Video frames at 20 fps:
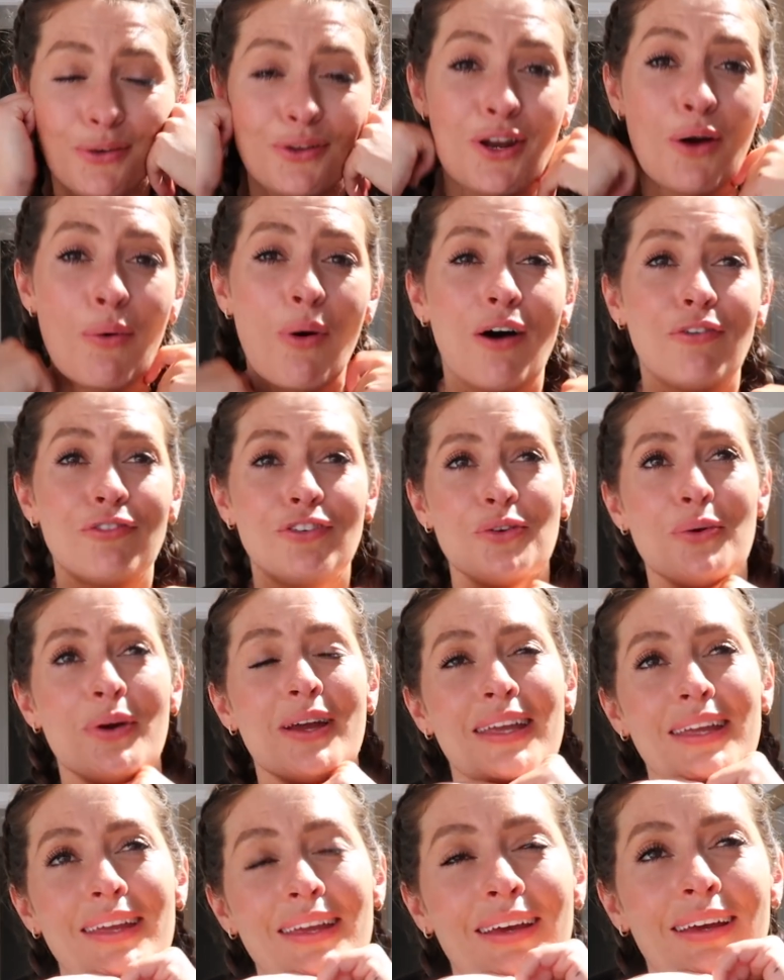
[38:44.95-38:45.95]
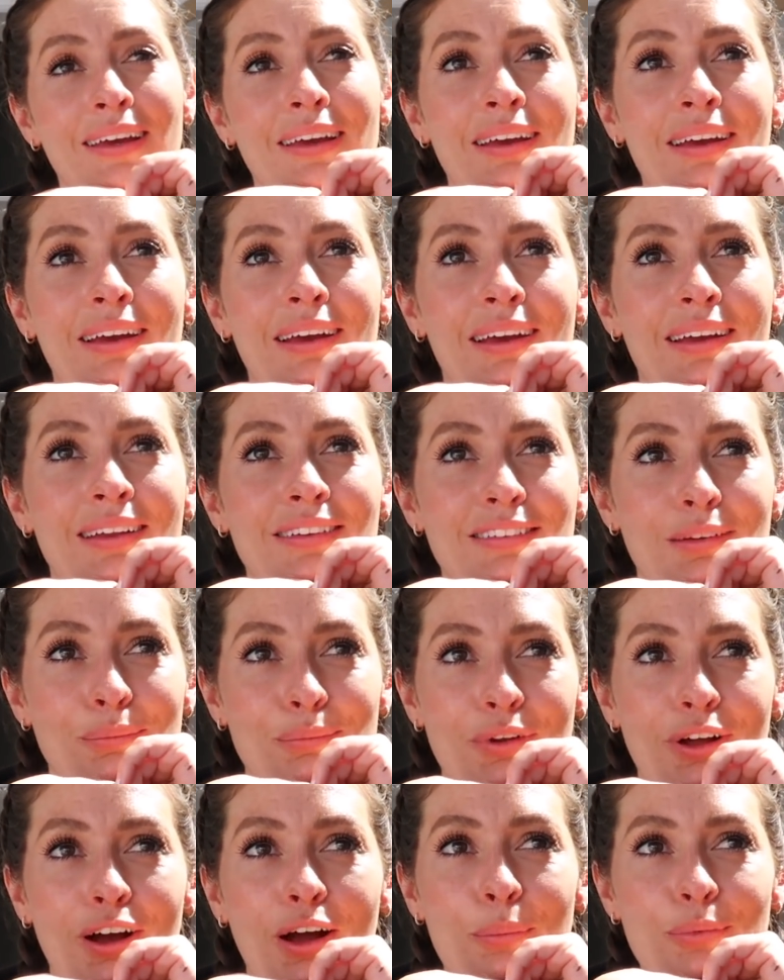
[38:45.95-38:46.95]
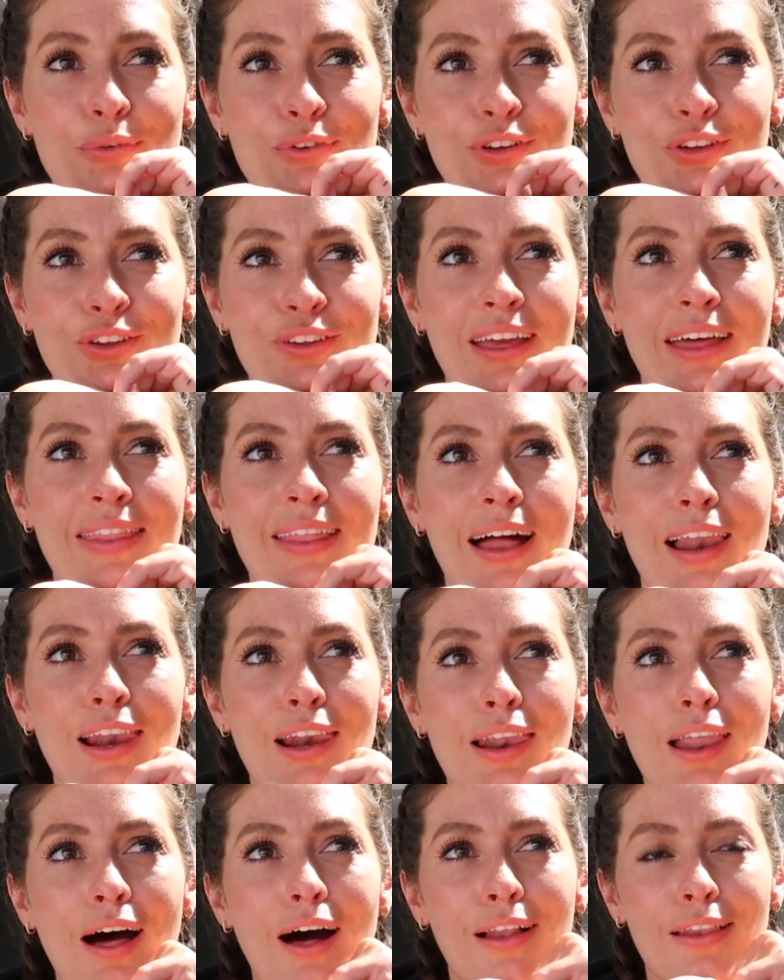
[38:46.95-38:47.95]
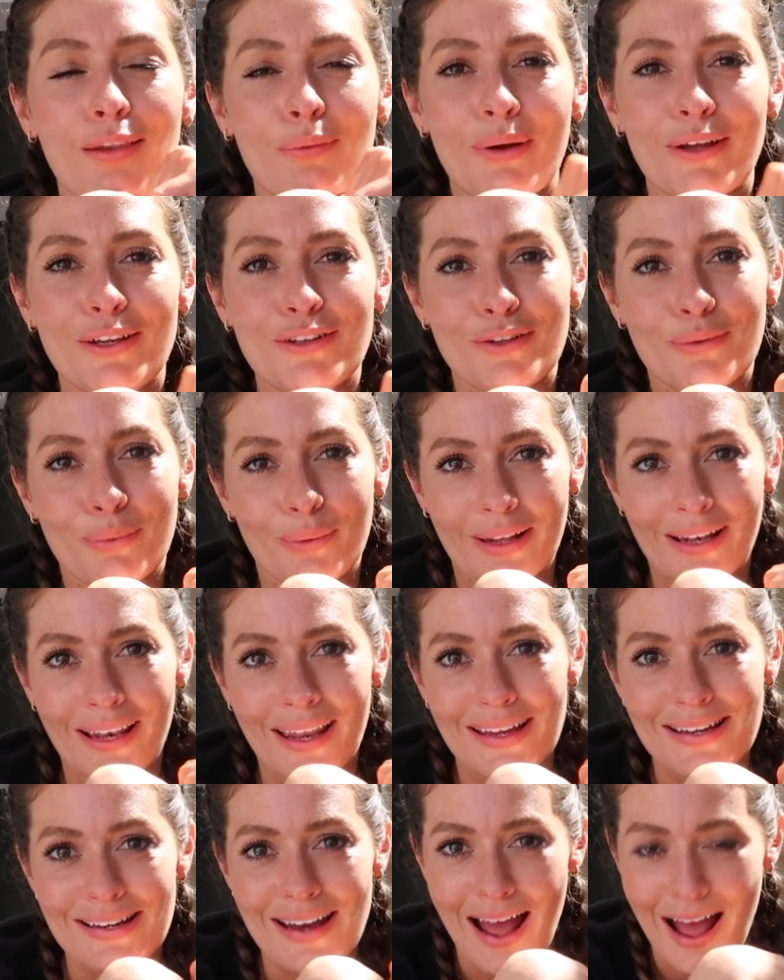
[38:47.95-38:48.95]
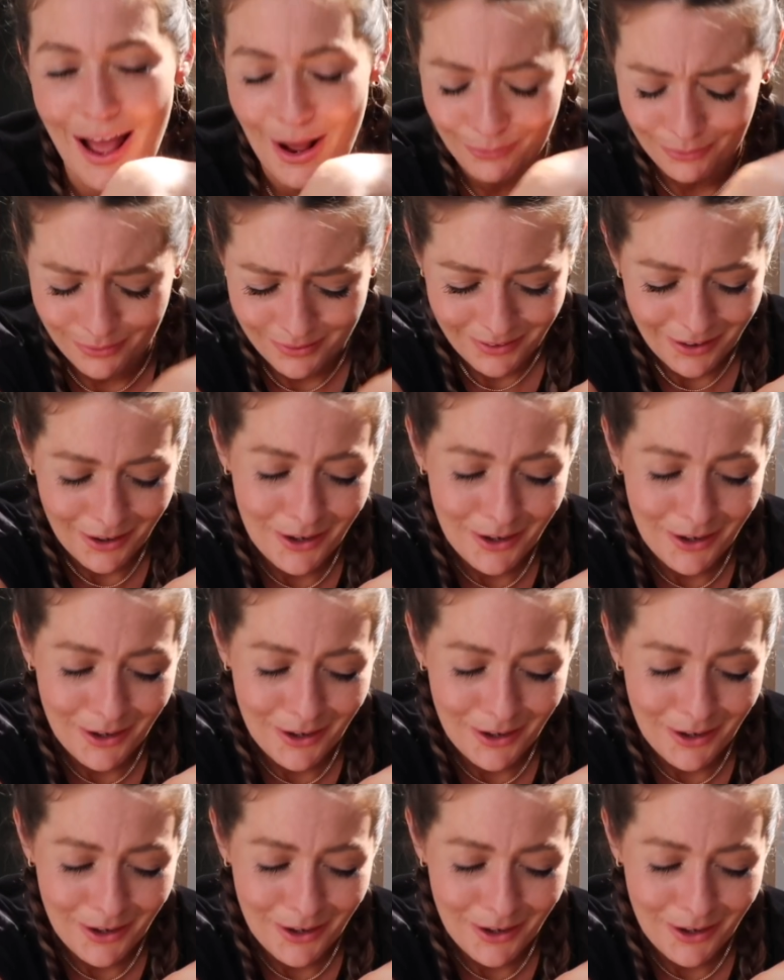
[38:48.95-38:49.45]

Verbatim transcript: You know, after you eat, sometimes you just get that lull where you just want to lay down.